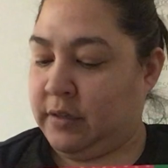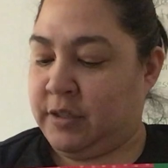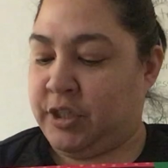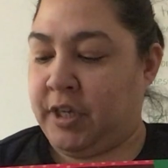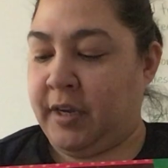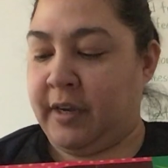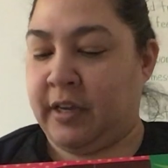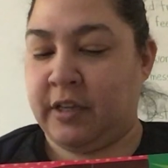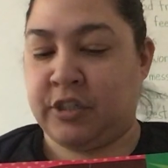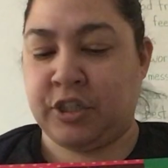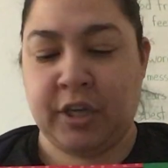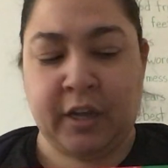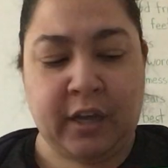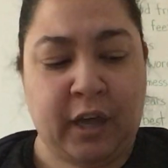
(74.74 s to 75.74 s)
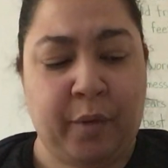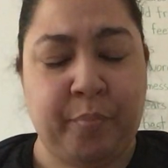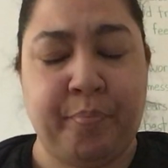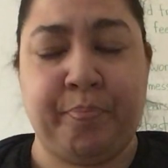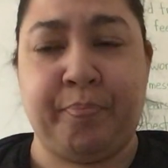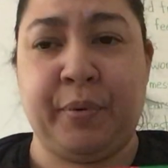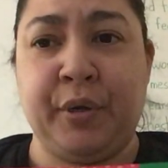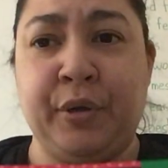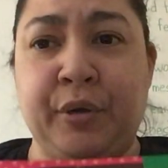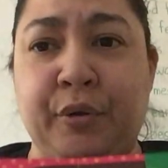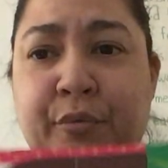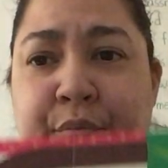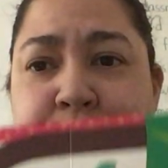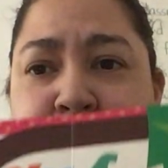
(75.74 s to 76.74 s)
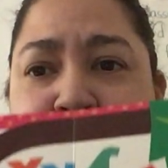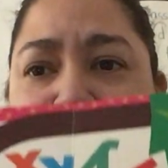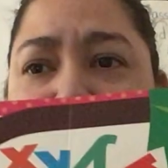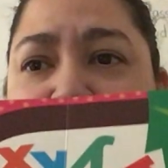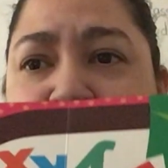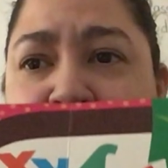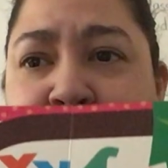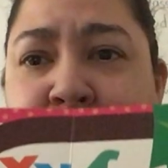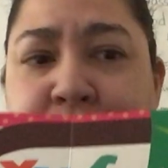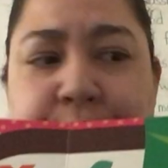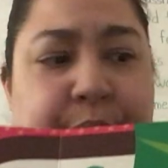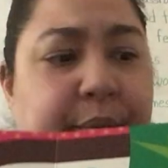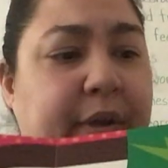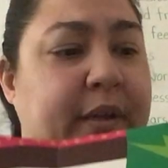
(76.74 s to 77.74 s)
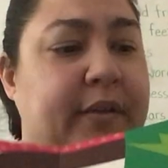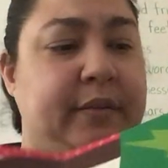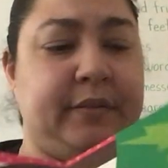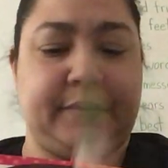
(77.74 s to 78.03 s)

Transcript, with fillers: Chicka chicka boom boom.